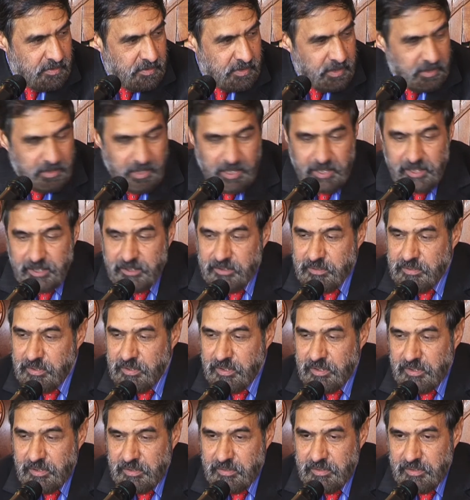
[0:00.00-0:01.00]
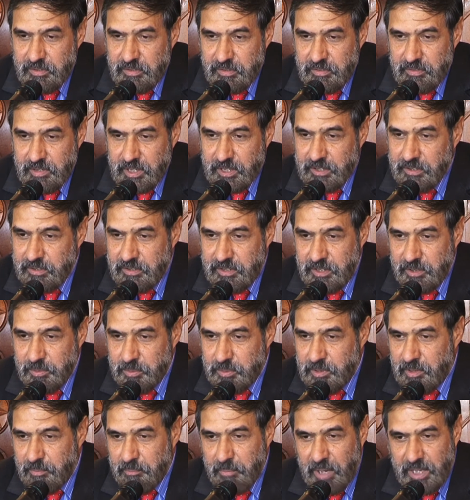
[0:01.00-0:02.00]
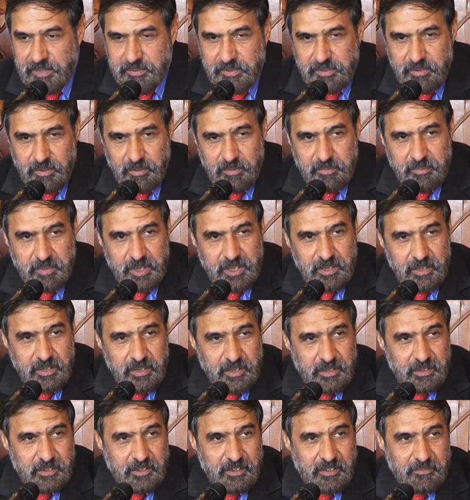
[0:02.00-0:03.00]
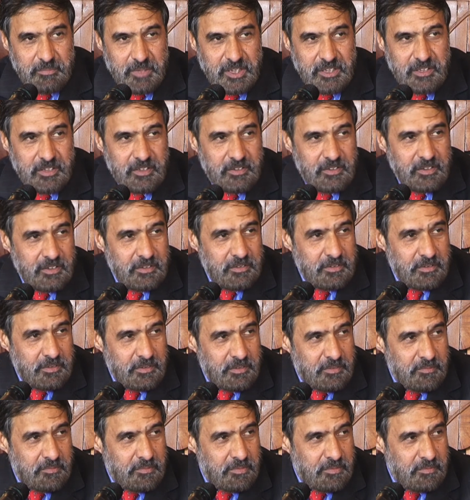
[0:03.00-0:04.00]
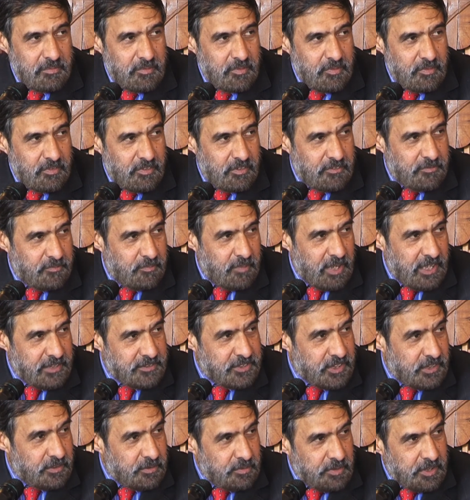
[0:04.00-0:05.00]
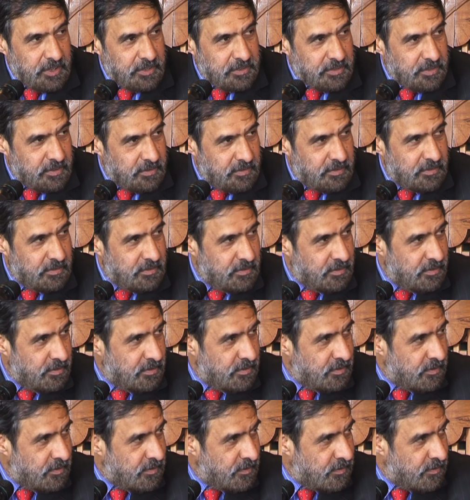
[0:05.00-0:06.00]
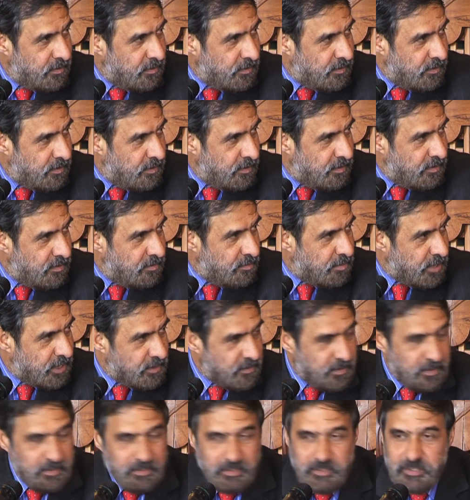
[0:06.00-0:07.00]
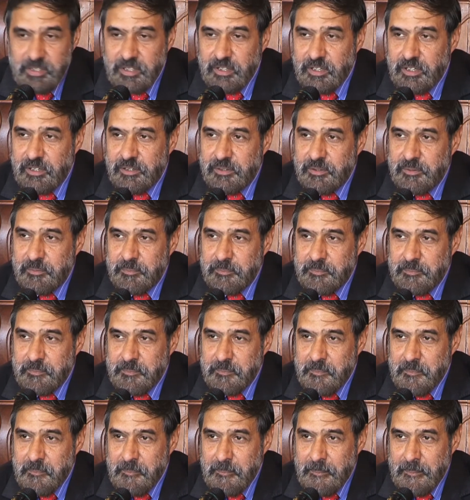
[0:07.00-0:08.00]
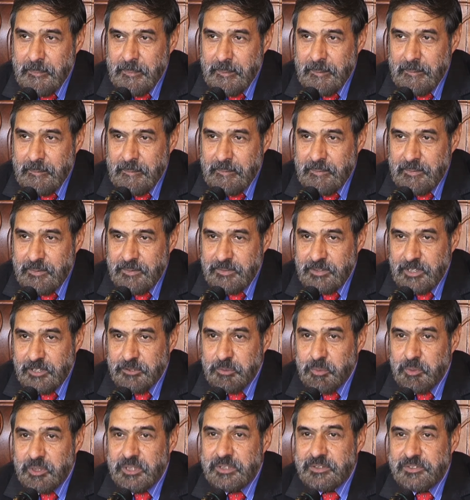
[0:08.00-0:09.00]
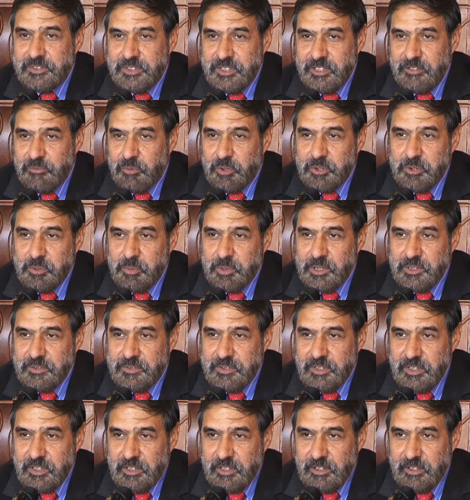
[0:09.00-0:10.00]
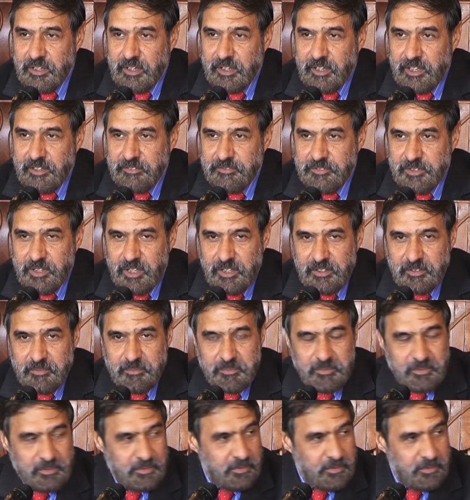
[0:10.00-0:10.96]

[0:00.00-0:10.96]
the director, Egidie, the ambassador of me, and many of my generation present here, that we'll see what we are seeing in a lifetime.